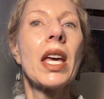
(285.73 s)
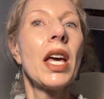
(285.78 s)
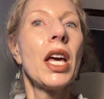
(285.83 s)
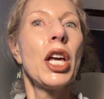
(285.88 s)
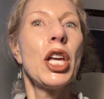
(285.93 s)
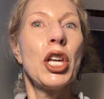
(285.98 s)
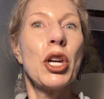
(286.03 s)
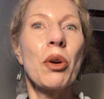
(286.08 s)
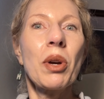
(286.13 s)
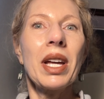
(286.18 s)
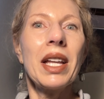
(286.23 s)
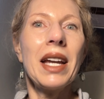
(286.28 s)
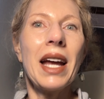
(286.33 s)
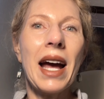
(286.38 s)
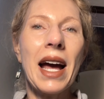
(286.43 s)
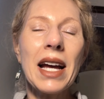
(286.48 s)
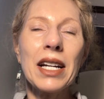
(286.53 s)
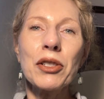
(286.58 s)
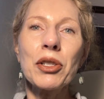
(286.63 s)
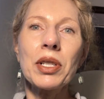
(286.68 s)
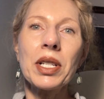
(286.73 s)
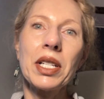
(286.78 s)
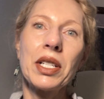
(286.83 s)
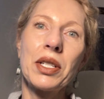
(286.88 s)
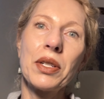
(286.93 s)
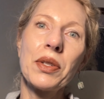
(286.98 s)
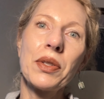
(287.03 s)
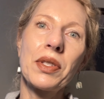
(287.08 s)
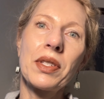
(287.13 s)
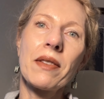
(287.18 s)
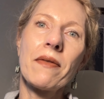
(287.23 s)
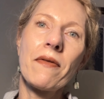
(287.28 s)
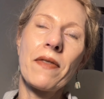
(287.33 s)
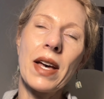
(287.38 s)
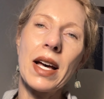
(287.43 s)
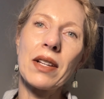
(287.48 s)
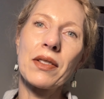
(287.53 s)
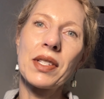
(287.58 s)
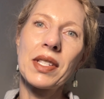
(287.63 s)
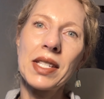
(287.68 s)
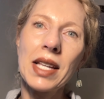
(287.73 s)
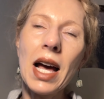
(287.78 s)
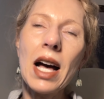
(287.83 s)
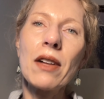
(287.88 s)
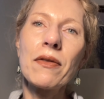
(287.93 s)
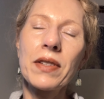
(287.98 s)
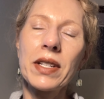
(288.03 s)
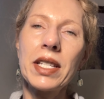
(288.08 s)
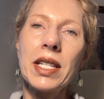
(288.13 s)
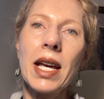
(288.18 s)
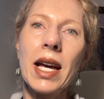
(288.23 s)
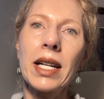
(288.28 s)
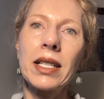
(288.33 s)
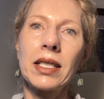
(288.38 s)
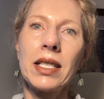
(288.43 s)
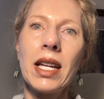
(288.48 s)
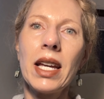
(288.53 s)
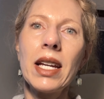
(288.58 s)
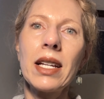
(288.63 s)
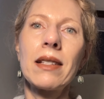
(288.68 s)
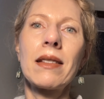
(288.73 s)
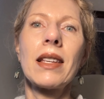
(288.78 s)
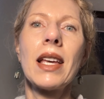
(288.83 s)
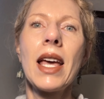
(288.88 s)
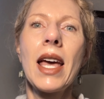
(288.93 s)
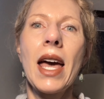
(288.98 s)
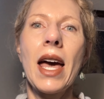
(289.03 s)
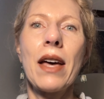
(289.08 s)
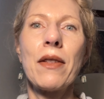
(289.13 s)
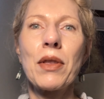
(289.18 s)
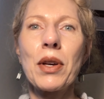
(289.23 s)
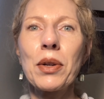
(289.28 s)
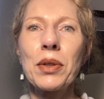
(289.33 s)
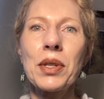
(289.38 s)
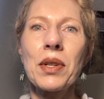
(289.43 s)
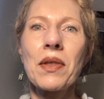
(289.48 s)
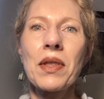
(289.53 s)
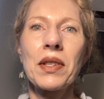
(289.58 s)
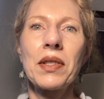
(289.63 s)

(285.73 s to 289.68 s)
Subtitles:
You can actually do some Valsalva techniques, and those are the